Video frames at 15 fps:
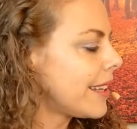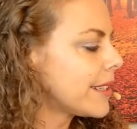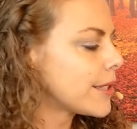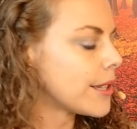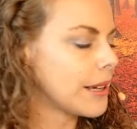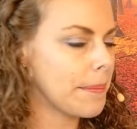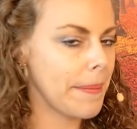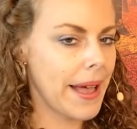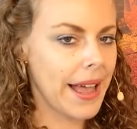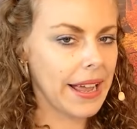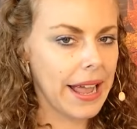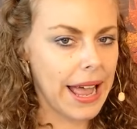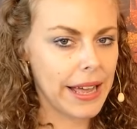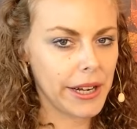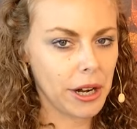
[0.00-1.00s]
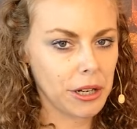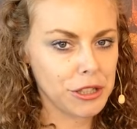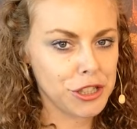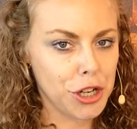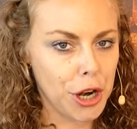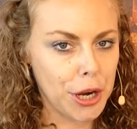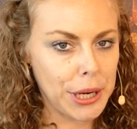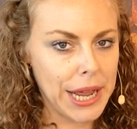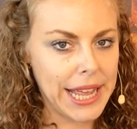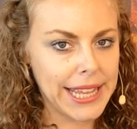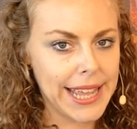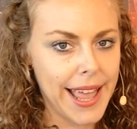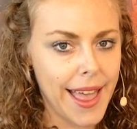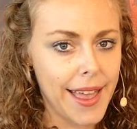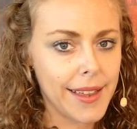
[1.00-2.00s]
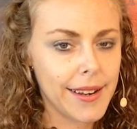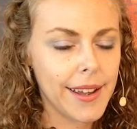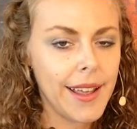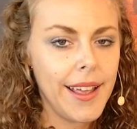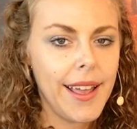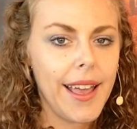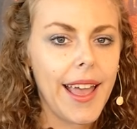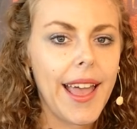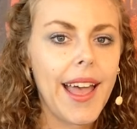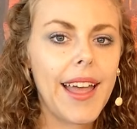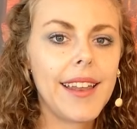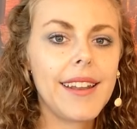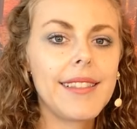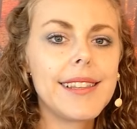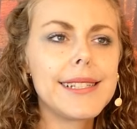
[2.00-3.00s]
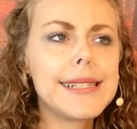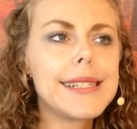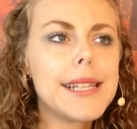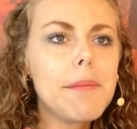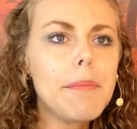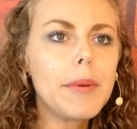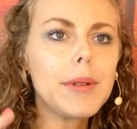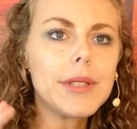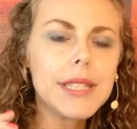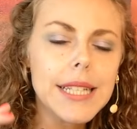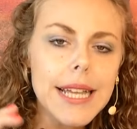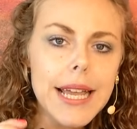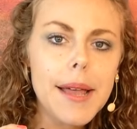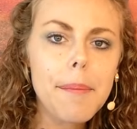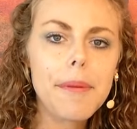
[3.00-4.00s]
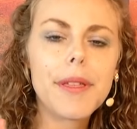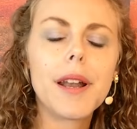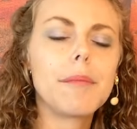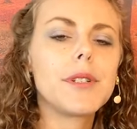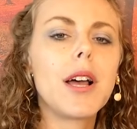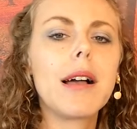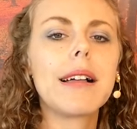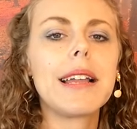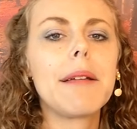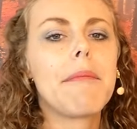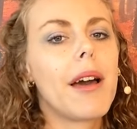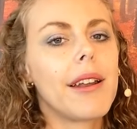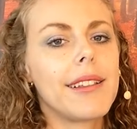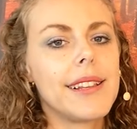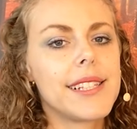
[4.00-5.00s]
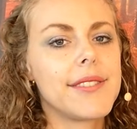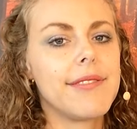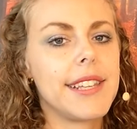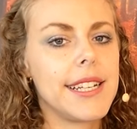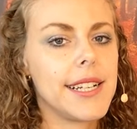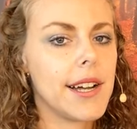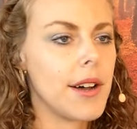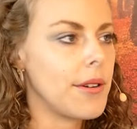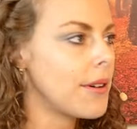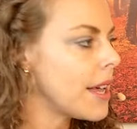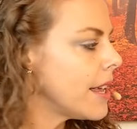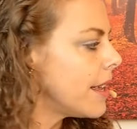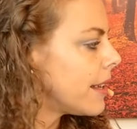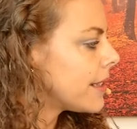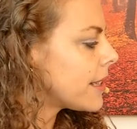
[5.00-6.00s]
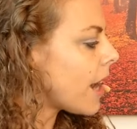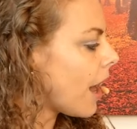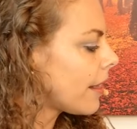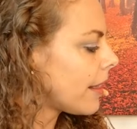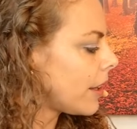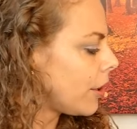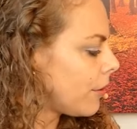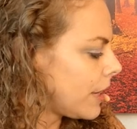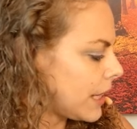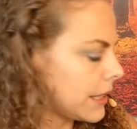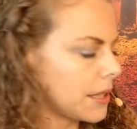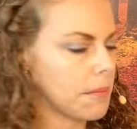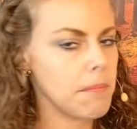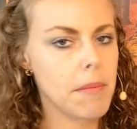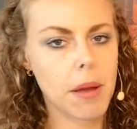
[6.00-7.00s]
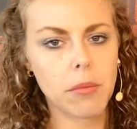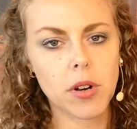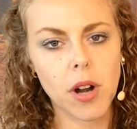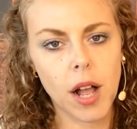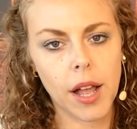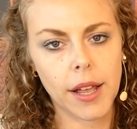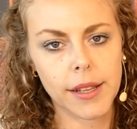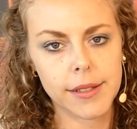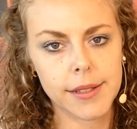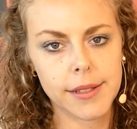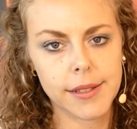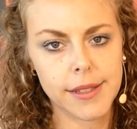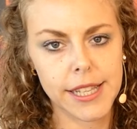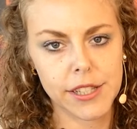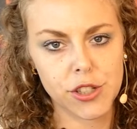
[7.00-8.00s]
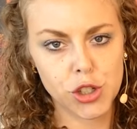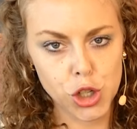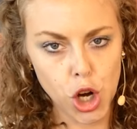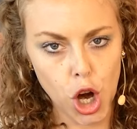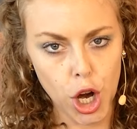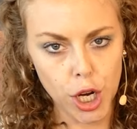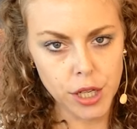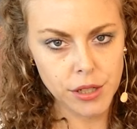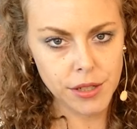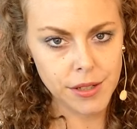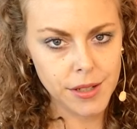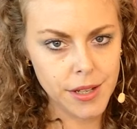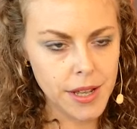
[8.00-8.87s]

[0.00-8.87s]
let's look back at our chart again. And the simple tip that I'm talking about in this video is not that you need to memorize this chart,